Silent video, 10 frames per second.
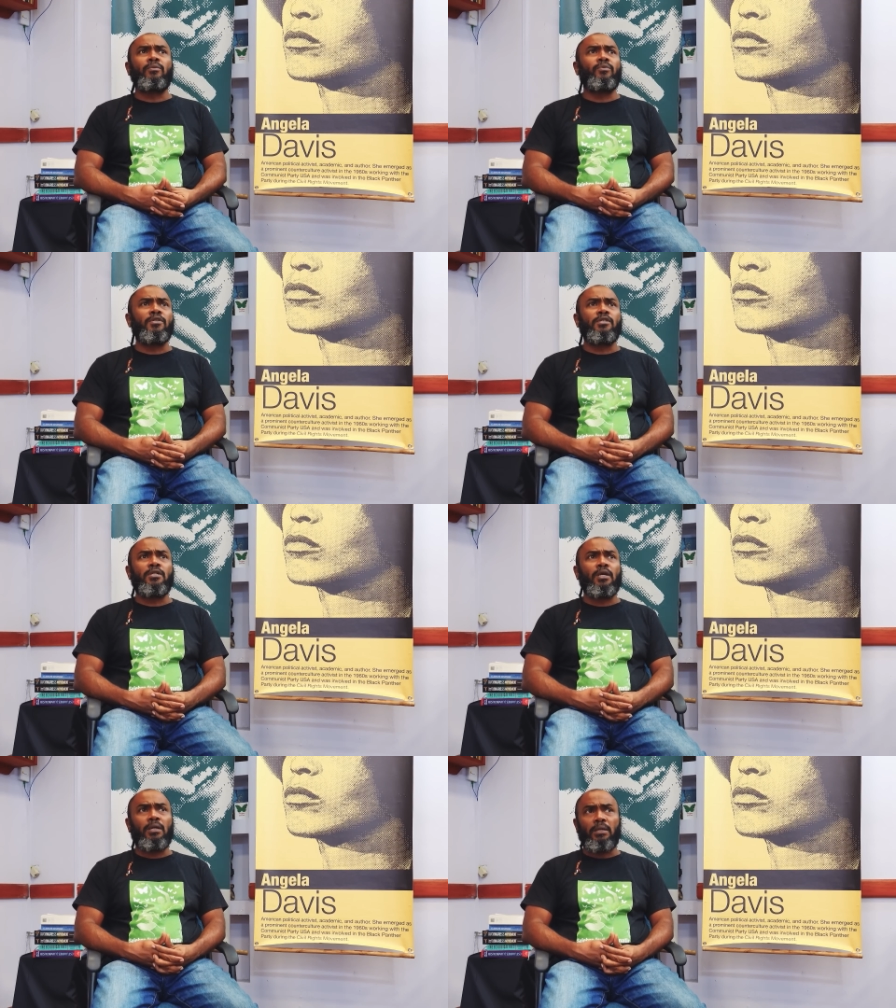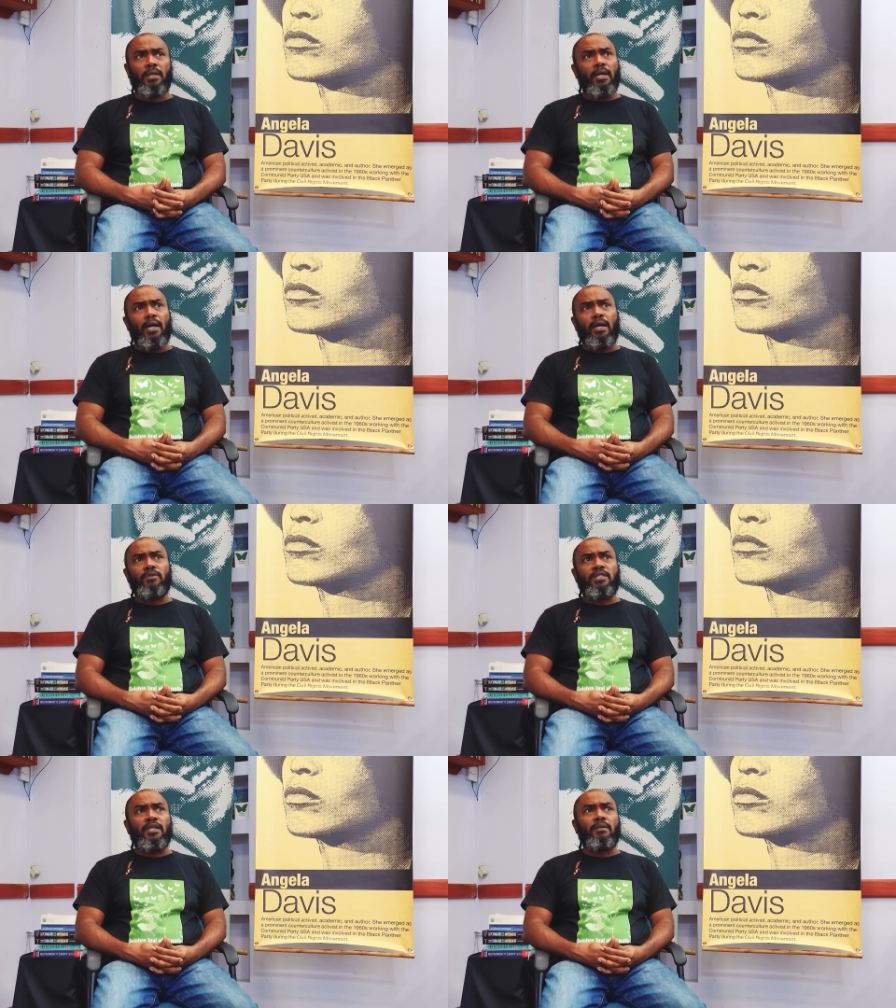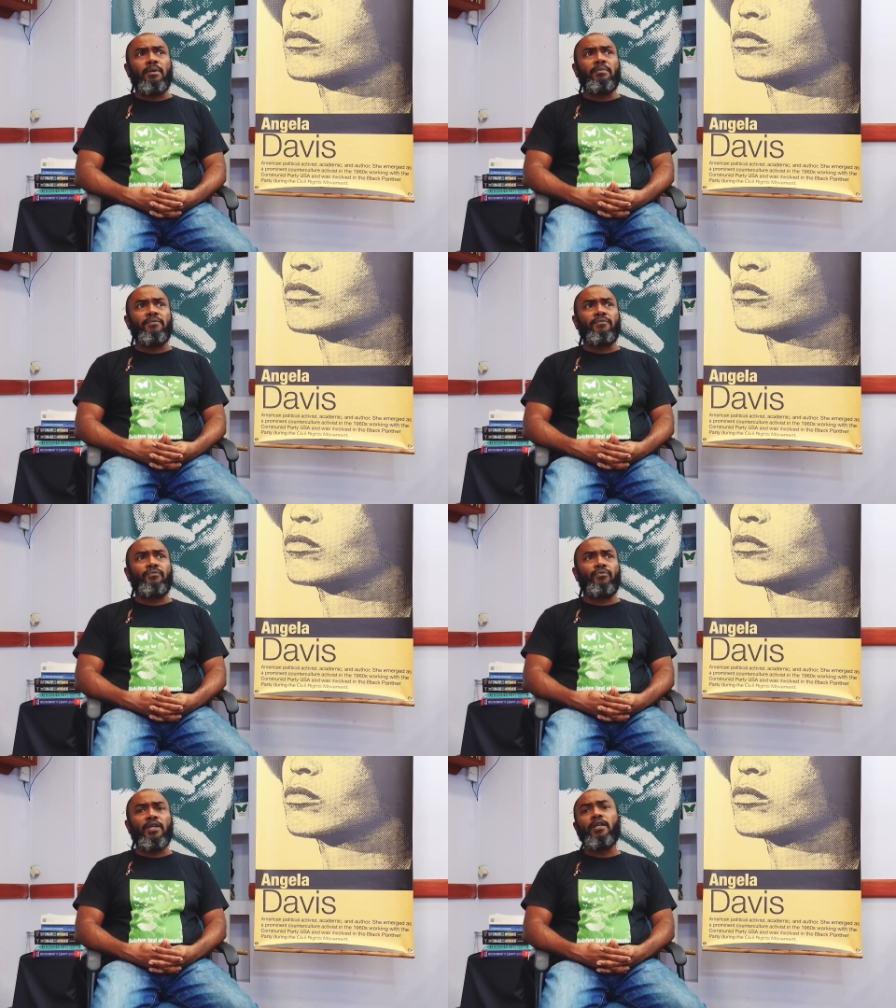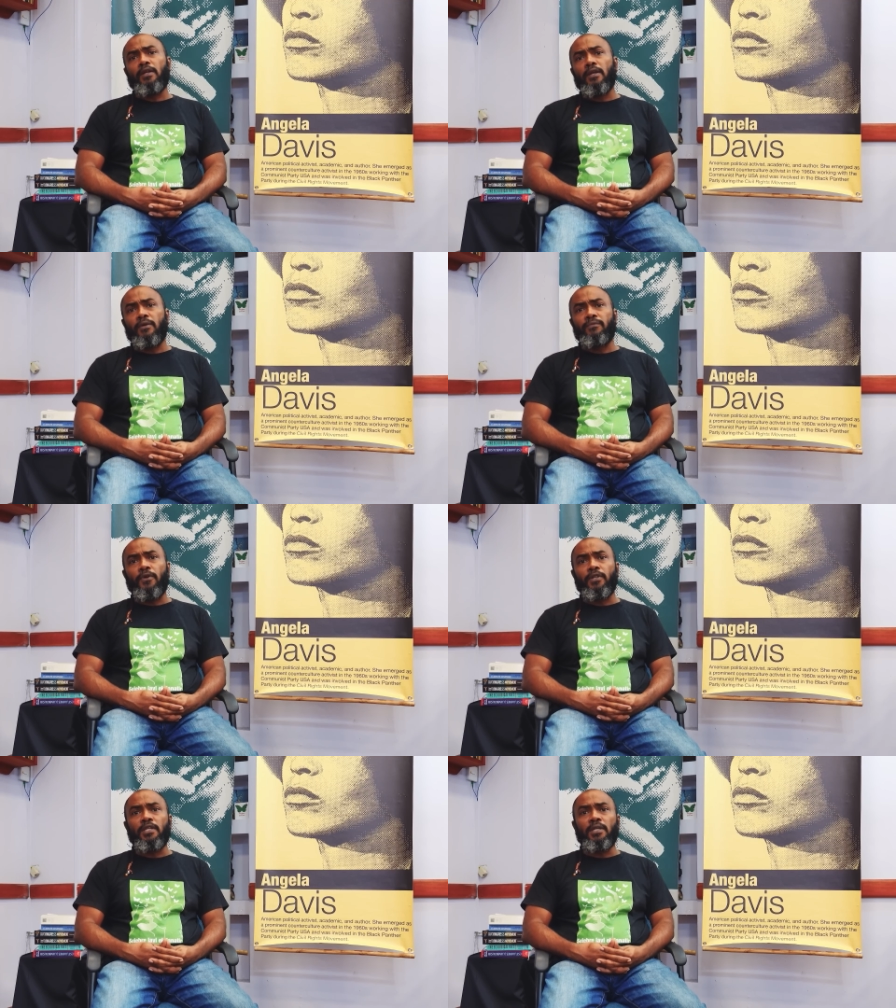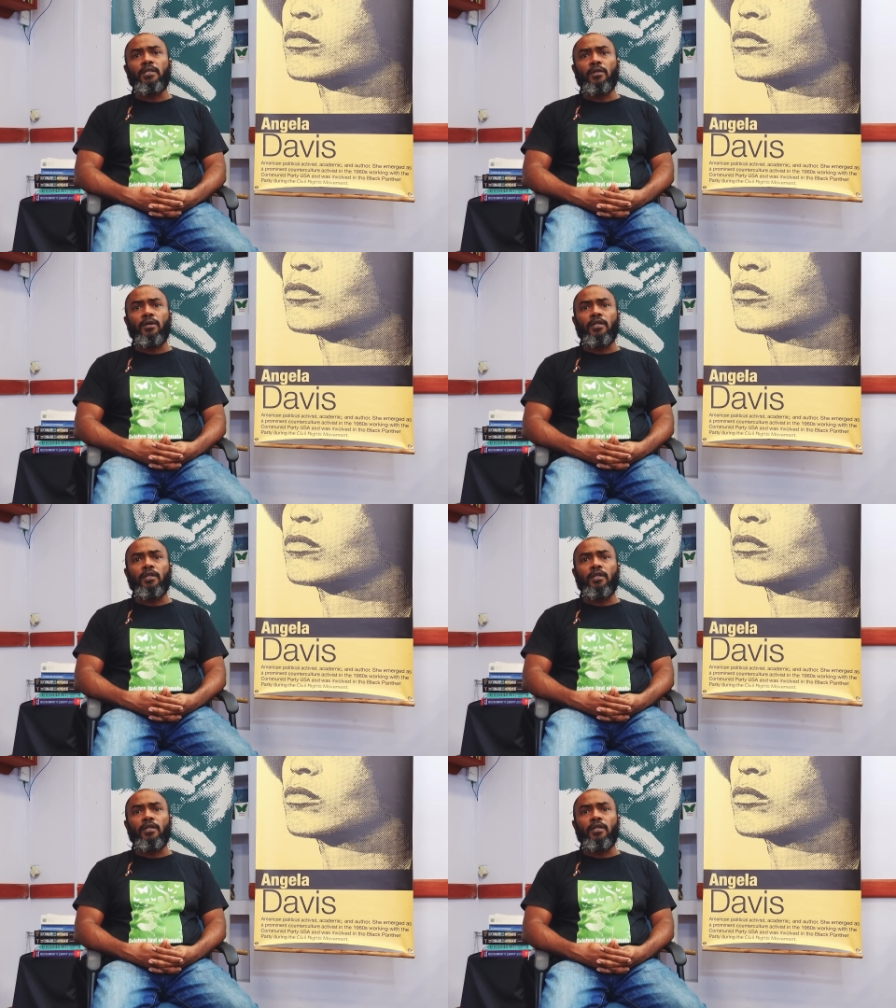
It was I would say maybe 3:30 in